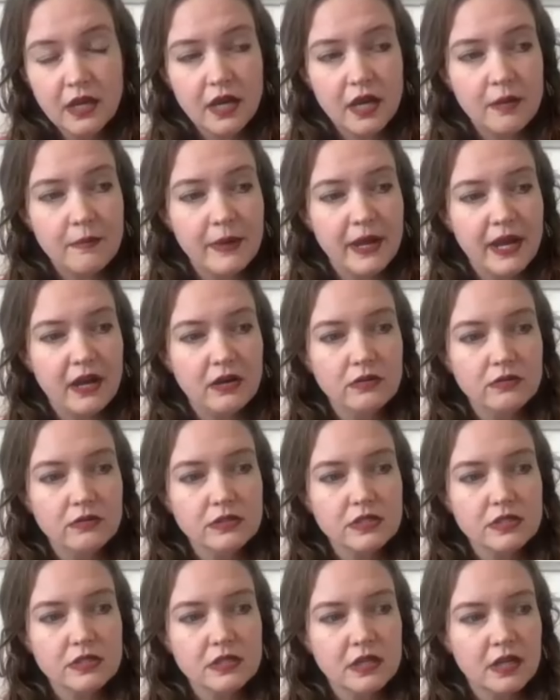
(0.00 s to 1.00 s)

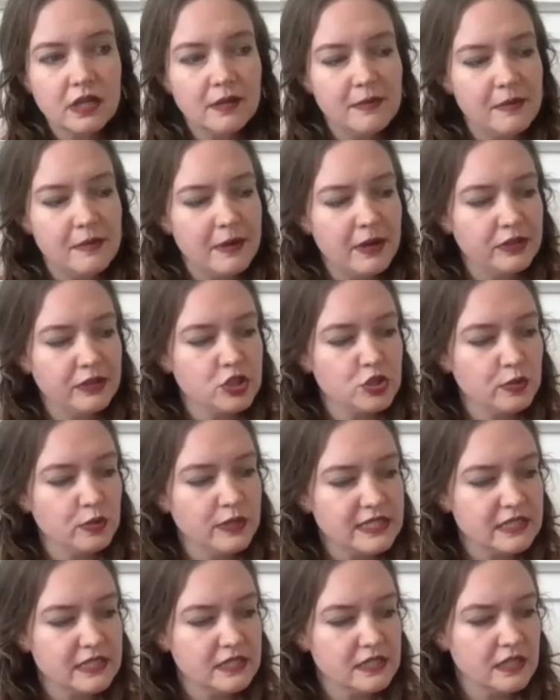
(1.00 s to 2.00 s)
about um, about the
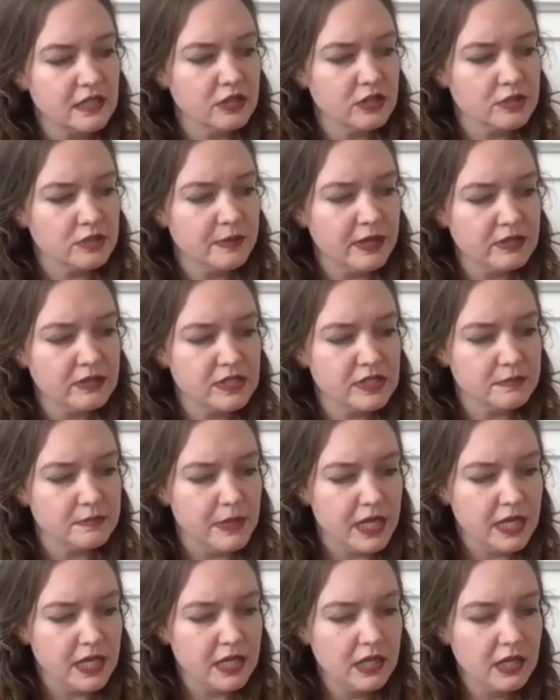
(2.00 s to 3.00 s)
choices that your spouse is
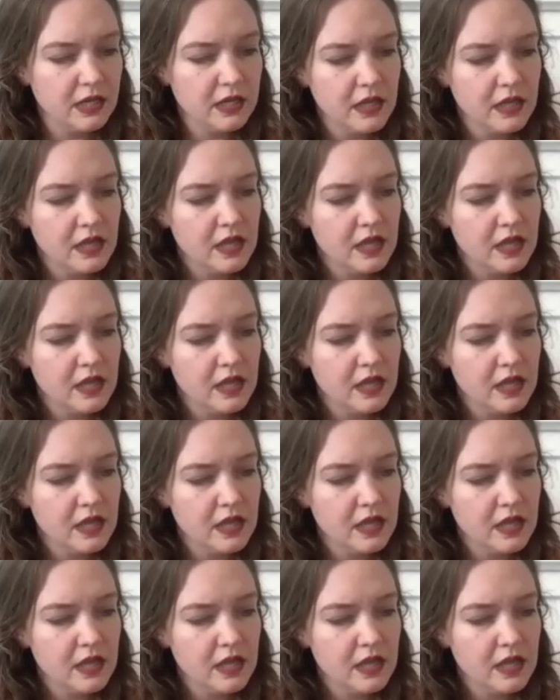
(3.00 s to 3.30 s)
making